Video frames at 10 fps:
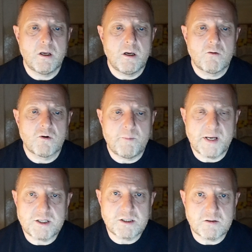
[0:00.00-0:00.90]

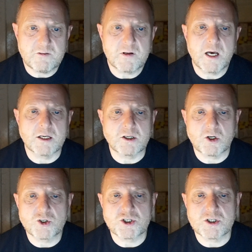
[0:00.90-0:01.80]
Repetitive
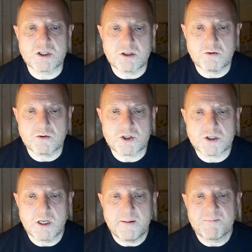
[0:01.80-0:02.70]
unconscious thoughts
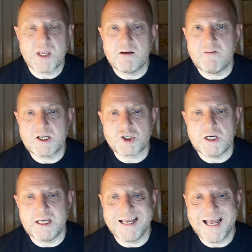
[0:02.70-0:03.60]

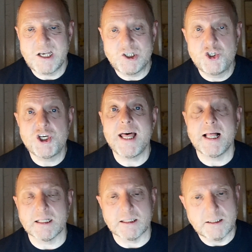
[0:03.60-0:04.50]
eventually
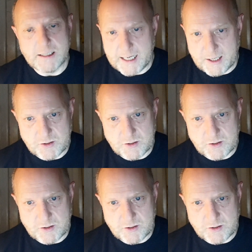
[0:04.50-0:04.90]
gel out of